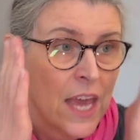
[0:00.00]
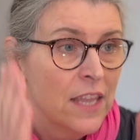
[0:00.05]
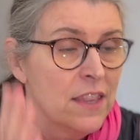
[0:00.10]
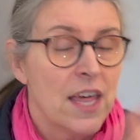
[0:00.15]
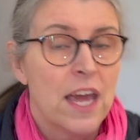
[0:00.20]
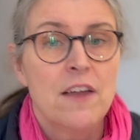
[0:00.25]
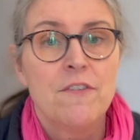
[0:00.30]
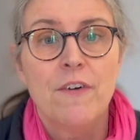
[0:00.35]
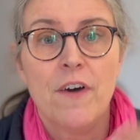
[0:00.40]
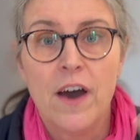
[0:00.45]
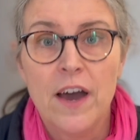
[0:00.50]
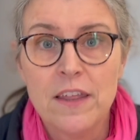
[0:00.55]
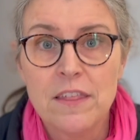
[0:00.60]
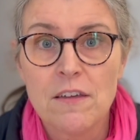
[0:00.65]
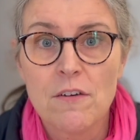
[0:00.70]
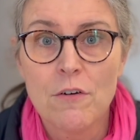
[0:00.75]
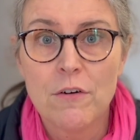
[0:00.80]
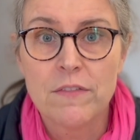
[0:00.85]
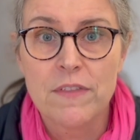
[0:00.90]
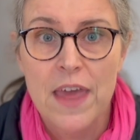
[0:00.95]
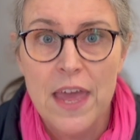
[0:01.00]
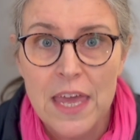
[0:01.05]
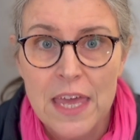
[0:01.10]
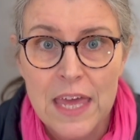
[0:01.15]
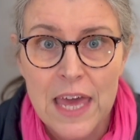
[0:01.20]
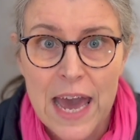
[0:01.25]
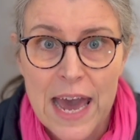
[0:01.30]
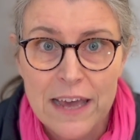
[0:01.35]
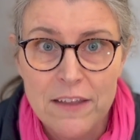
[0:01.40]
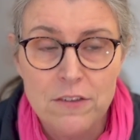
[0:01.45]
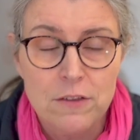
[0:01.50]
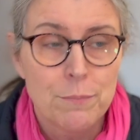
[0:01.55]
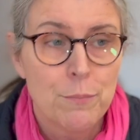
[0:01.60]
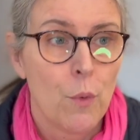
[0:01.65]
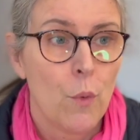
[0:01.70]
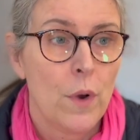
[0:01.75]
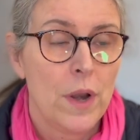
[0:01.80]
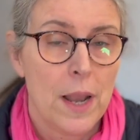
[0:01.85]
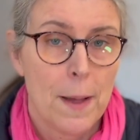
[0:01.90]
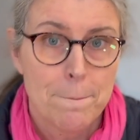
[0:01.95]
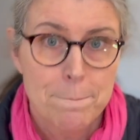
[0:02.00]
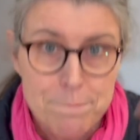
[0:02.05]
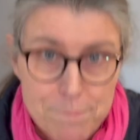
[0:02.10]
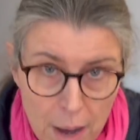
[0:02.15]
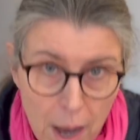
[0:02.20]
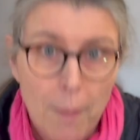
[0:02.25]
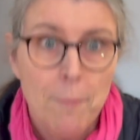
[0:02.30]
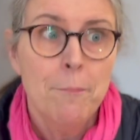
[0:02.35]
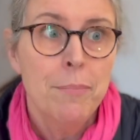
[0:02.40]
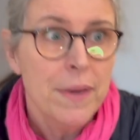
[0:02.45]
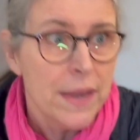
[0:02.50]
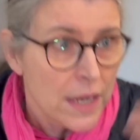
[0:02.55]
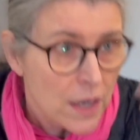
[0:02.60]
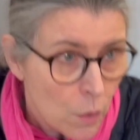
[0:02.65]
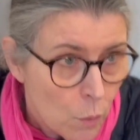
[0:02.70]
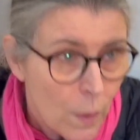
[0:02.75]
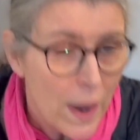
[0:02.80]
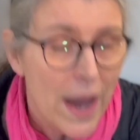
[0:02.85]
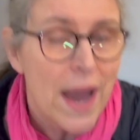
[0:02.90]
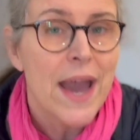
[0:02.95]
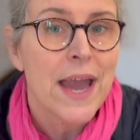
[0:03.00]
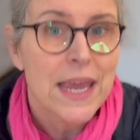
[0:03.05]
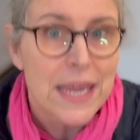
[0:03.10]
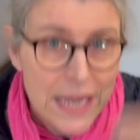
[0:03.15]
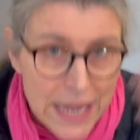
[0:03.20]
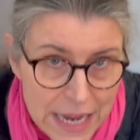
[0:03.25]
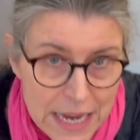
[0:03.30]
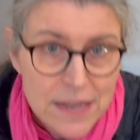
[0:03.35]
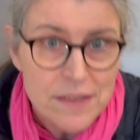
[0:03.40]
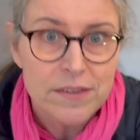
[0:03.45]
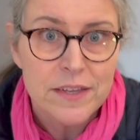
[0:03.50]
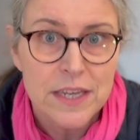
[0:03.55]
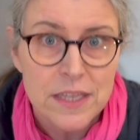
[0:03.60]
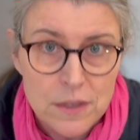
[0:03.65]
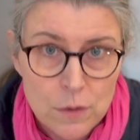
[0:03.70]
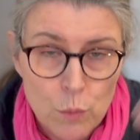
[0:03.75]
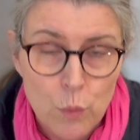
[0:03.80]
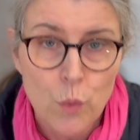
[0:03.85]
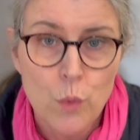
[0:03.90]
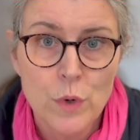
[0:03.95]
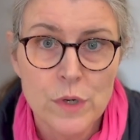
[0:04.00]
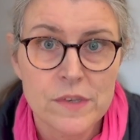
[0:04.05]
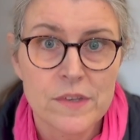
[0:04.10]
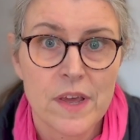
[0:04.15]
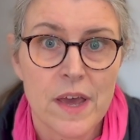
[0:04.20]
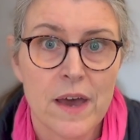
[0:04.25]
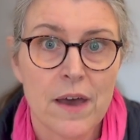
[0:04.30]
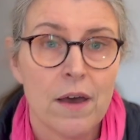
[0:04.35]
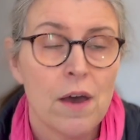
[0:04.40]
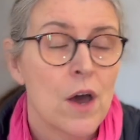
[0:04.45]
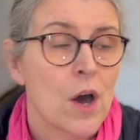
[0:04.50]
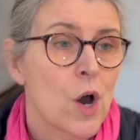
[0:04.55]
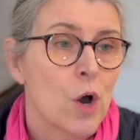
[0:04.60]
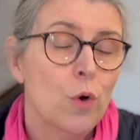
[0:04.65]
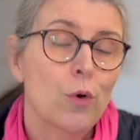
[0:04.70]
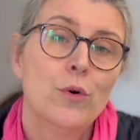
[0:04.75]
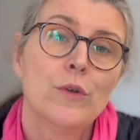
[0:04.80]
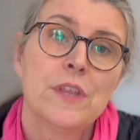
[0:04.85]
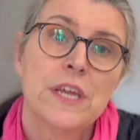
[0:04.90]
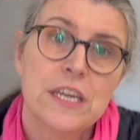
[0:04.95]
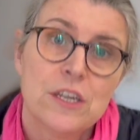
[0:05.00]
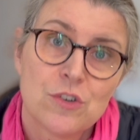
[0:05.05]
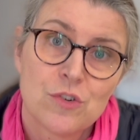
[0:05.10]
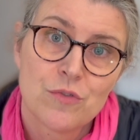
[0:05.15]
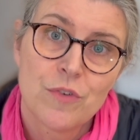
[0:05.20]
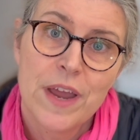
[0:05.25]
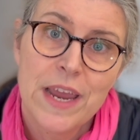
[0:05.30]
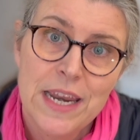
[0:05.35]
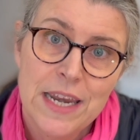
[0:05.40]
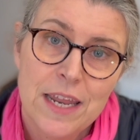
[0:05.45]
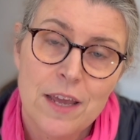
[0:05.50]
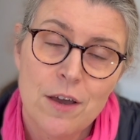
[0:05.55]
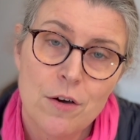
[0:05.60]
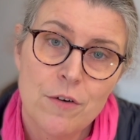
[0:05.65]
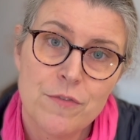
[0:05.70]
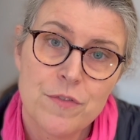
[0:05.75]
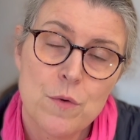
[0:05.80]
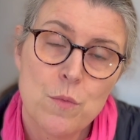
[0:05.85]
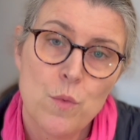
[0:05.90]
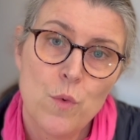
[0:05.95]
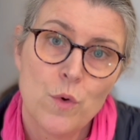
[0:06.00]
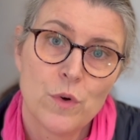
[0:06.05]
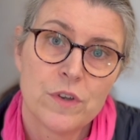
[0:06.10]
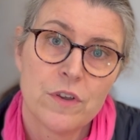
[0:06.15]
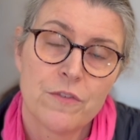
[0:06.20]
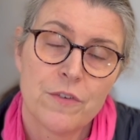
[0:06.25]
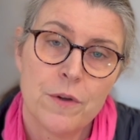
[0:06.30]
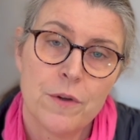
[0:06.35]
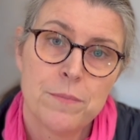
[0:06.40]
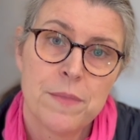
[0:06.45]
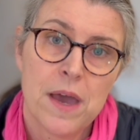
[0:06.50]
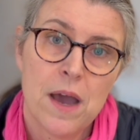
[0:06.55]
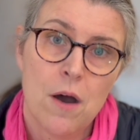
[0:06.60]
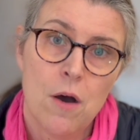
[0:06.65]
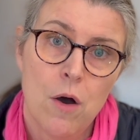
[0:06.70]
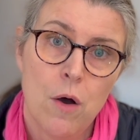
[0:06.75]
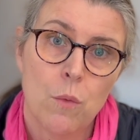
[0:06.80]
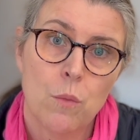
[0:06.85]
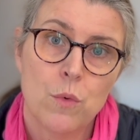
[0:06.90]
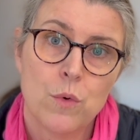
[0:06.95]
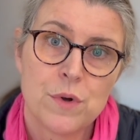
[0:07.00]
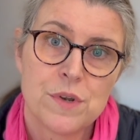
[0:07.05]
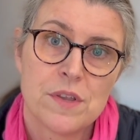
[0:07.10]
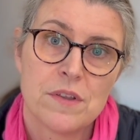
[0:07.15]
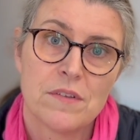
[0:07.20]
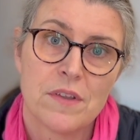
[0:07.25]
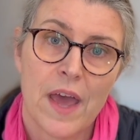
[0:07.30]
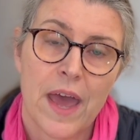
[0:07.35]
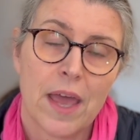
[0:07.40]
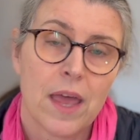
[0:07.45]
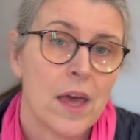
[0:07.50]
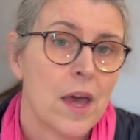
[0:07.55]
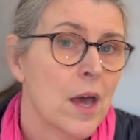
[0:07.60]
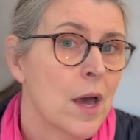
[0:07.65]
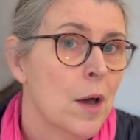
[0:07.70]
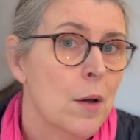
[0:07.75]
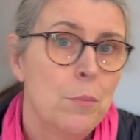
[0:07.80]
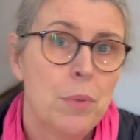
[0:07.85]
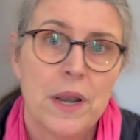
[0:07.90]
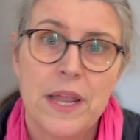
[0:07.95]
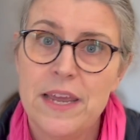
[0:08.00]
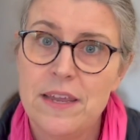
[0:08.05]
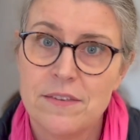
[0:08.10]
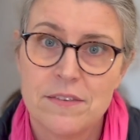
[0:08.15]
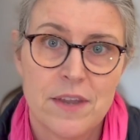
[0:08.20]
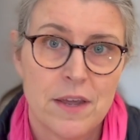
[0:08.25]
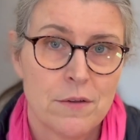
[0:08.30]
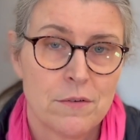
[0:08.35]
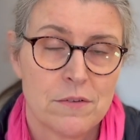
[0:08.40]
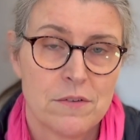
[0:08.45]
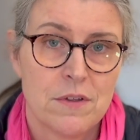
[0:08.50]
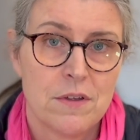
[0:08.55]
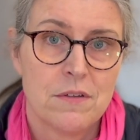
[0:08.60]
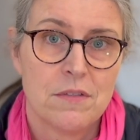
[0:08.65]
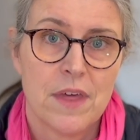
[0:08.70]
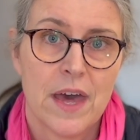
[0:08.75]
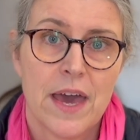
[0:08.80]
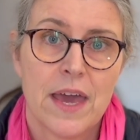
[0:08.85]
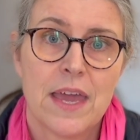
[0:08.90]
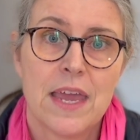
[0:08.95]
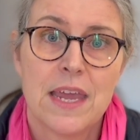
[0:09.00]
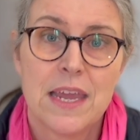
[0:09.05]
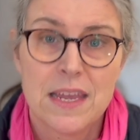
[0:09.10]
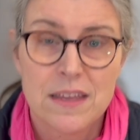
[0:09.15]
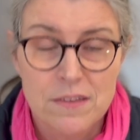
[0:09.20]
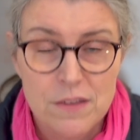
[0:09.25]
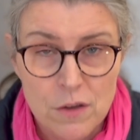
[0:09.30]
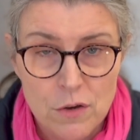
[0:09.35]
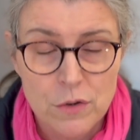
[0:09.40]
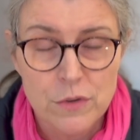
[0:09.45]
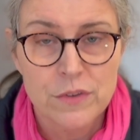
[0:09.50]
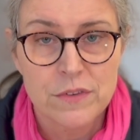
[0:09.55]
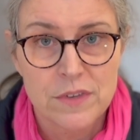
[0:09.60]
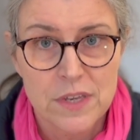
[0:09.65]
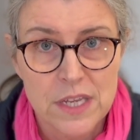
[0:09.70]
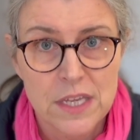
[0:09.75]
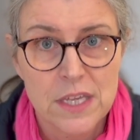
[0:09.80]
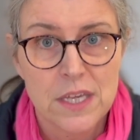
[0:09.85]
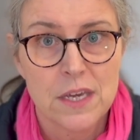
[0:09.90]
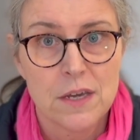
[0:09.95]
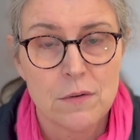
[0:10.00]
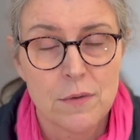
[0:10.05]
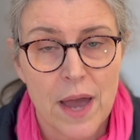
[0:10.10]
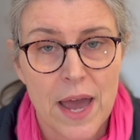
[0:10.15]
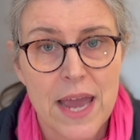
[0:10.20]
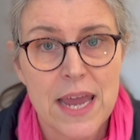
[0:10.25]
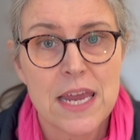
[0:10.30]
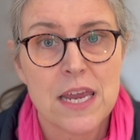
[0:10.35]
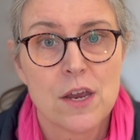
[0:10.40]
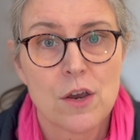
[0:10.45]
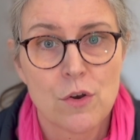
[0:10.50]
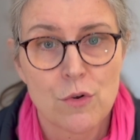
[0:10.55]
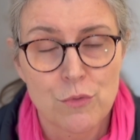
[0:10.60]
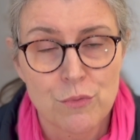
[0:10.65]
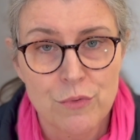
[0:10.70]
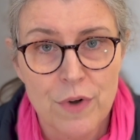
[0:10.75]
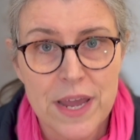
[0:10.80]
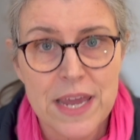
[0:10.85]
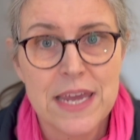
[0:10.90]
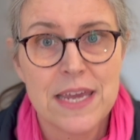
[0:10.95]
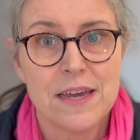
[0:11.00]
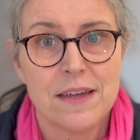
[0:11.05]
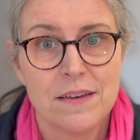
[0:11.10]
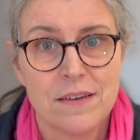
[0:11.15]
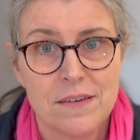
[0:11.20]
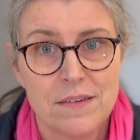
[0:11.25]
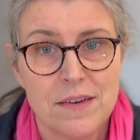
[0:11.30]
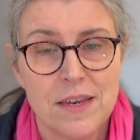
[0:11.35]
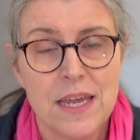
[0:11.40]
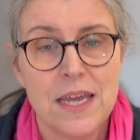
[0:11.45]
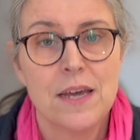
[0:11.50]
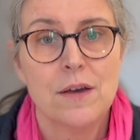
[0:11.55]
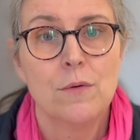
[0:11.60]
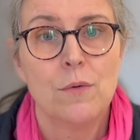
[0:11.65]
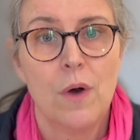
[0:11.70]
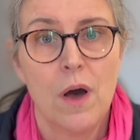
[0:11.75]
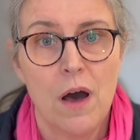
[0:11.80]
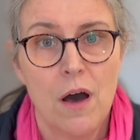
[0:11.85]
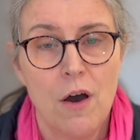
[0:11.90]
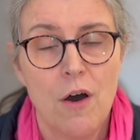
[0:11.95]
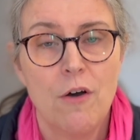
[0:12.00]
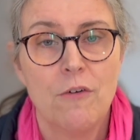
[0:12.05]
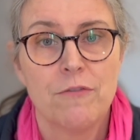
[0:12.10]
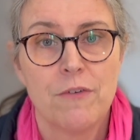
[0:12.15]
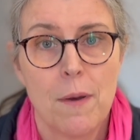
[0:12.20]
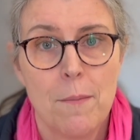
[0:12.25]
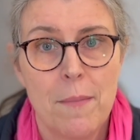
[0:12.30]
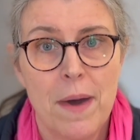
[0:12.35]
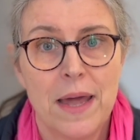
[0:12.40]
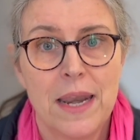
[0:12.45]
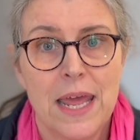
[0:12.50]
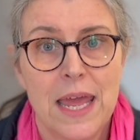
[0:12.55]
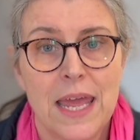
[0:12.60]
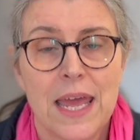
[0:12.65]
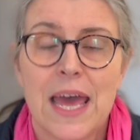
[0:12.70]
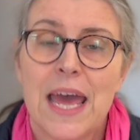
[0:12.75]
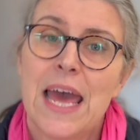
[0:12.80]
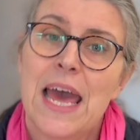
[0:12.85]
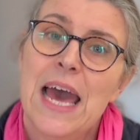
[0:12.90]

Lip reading: They've either got their gas boiler pumping away, heating the water, or they're draining off the water from their hot water tank. Please don't do that. It is costing you a great deal of money.